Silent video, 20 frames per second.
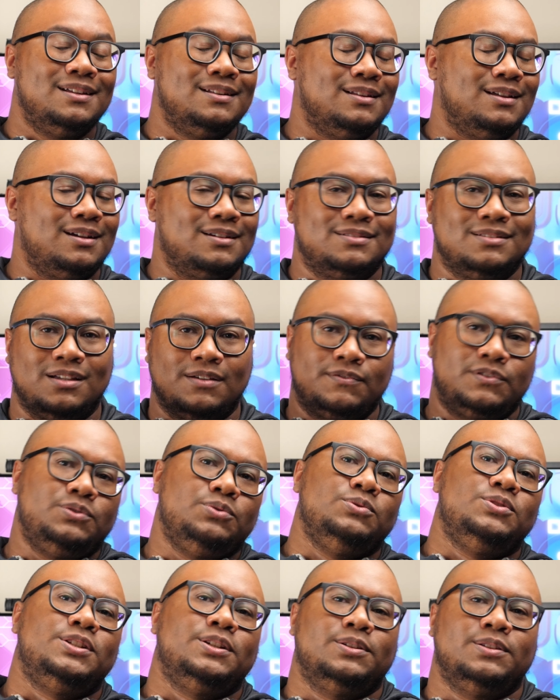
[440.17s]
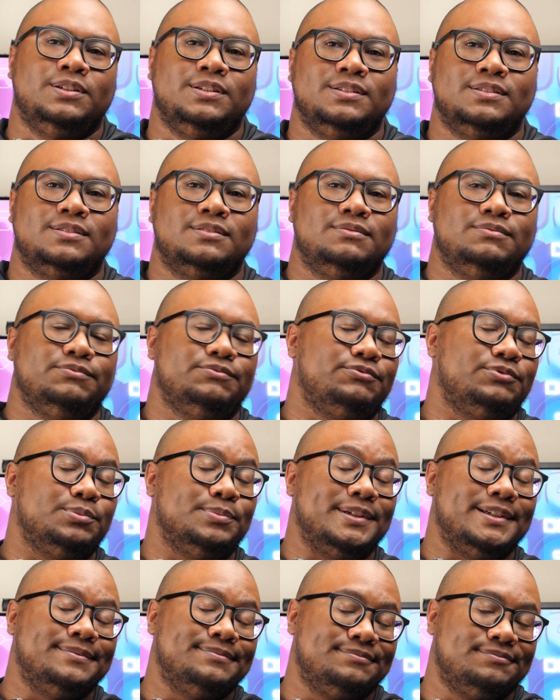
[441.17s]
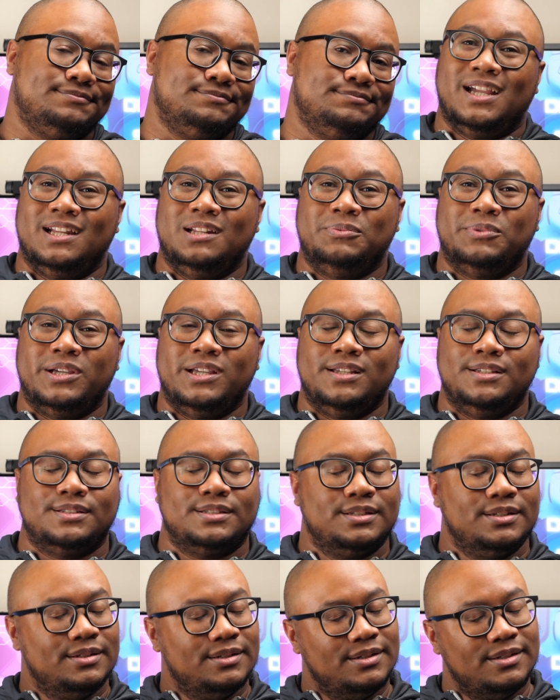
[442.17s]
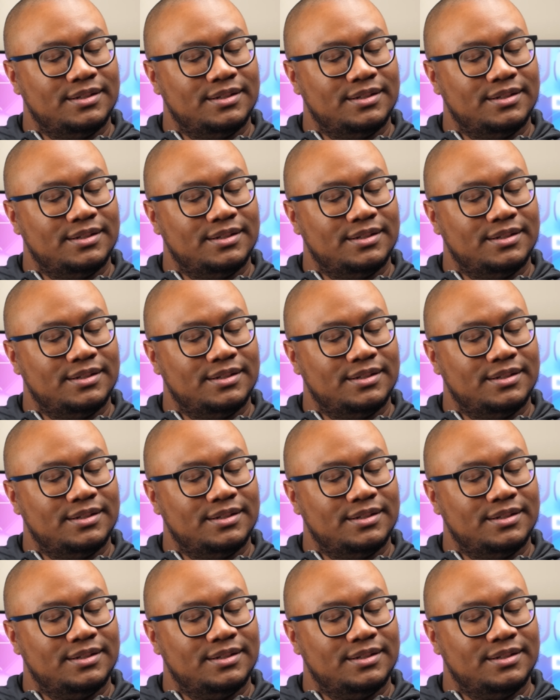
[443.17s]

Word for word: knocks off 2 chilies for me. Anyways,